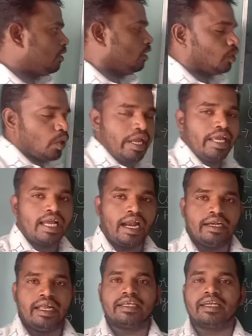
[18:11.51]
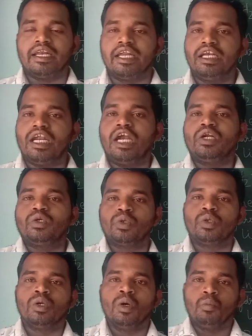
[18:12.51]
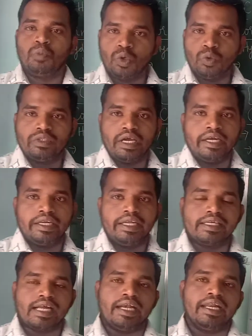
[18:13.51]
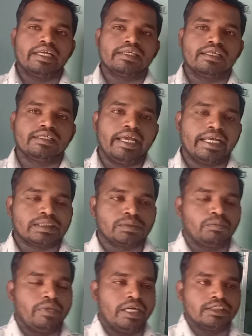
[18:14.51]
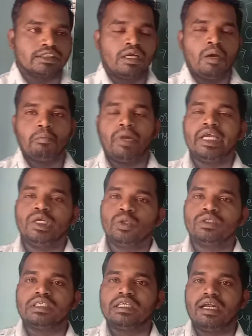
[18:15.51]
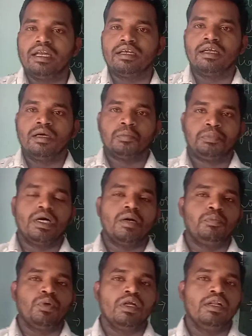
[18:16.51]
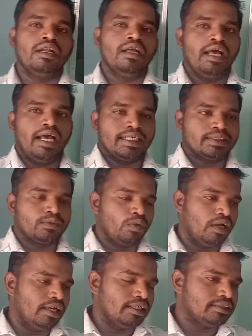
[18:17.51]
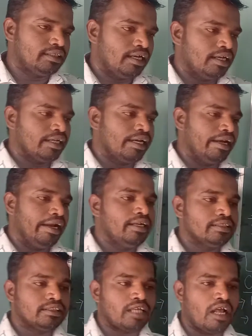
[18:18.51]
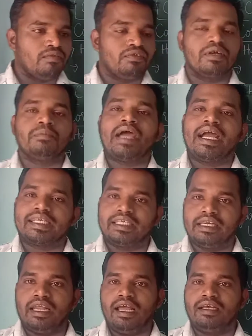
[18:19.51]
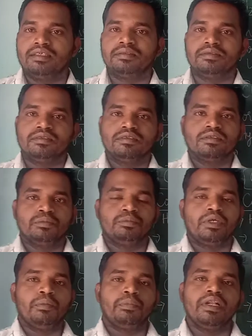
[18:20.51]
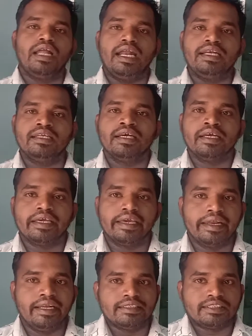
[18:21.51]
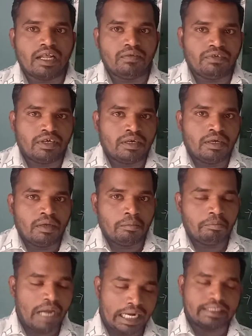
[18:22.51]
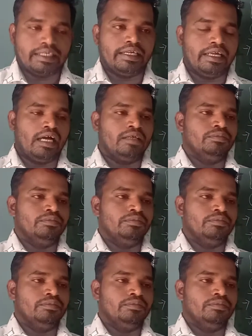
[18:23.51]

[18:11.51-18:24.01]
So he conducted, in order to prove that, he conducted the experiments by using a purple as well as the green sulfur bacteria. Purple and green sulfur bacteria.